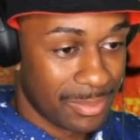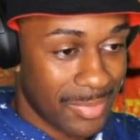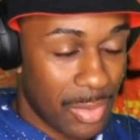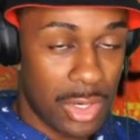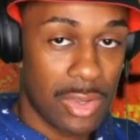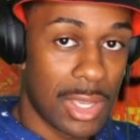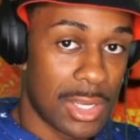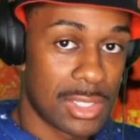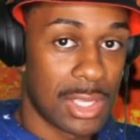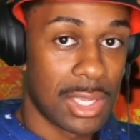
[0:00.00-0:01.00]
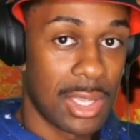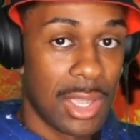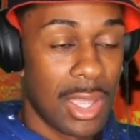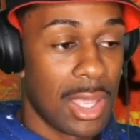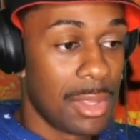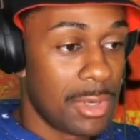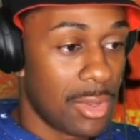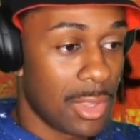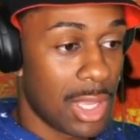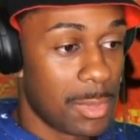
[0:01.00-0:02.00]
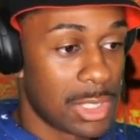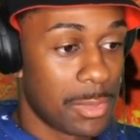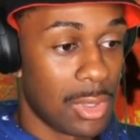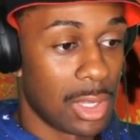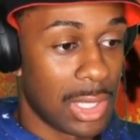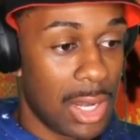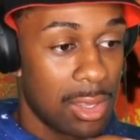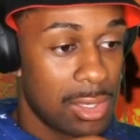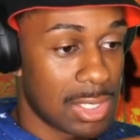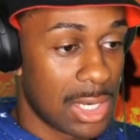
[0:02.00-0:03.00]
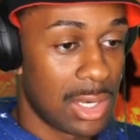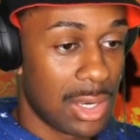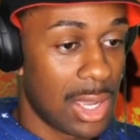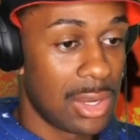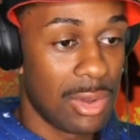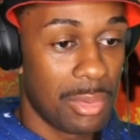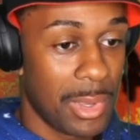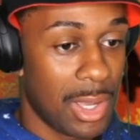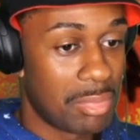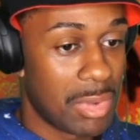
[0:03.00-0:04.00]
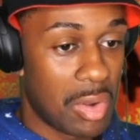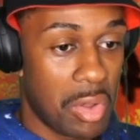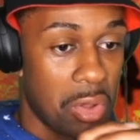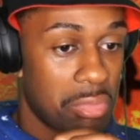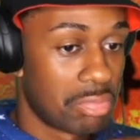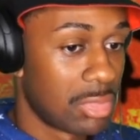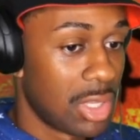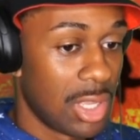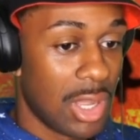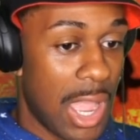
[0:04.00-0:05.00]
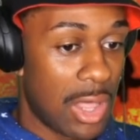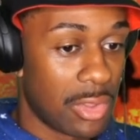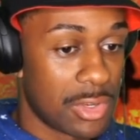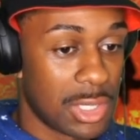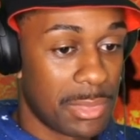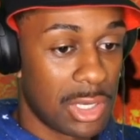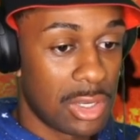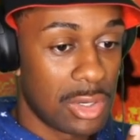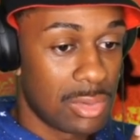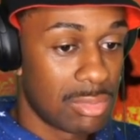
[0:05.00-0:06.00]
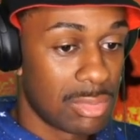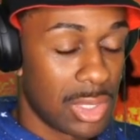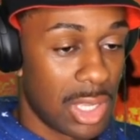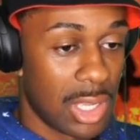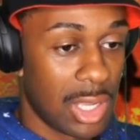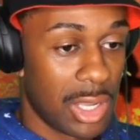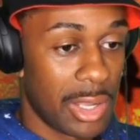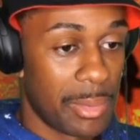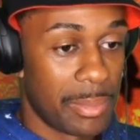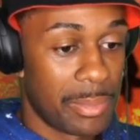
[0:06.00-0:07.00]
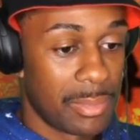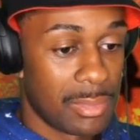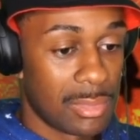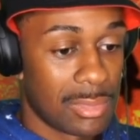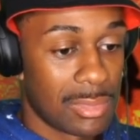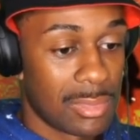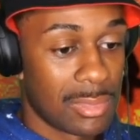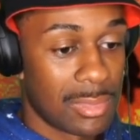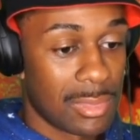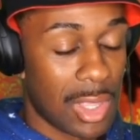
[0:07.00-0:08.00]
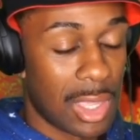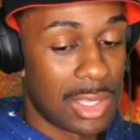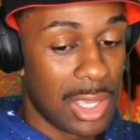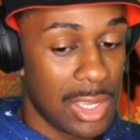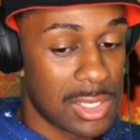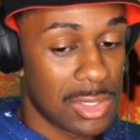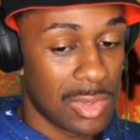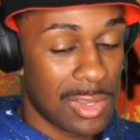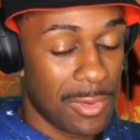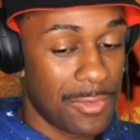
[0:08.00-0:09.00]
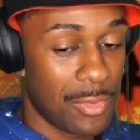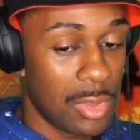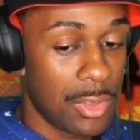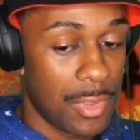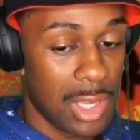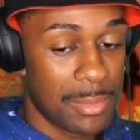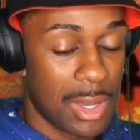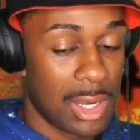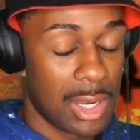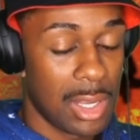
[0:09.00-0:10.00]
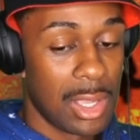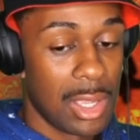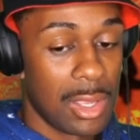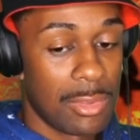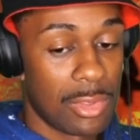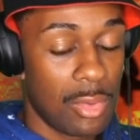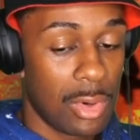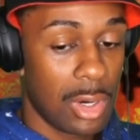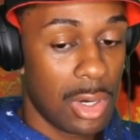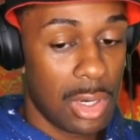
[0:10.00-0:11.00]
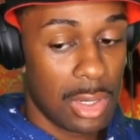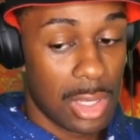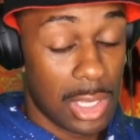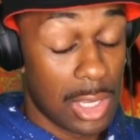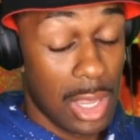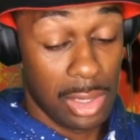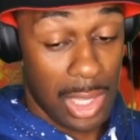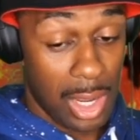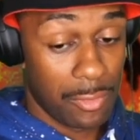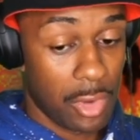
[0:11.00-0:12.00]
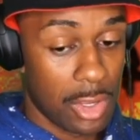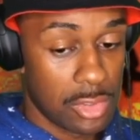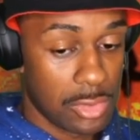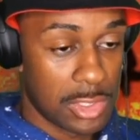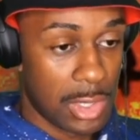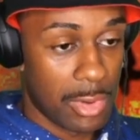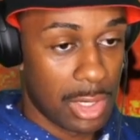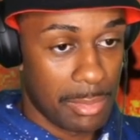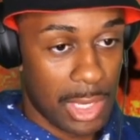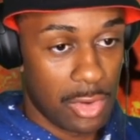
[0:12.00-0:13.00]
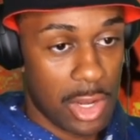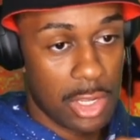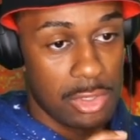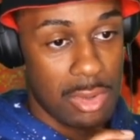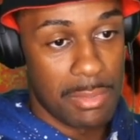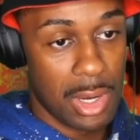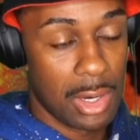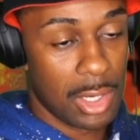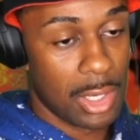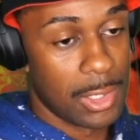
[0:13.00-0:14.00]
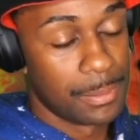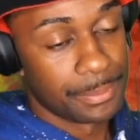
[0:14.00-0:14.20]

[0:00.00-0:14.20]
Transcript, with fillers: What do you guys think? Let me know in the comments down below. A lot of this I did not know about at all. I learned something new. Um, I guess if you really think about it, there were a lot of countries that wound up migrating to America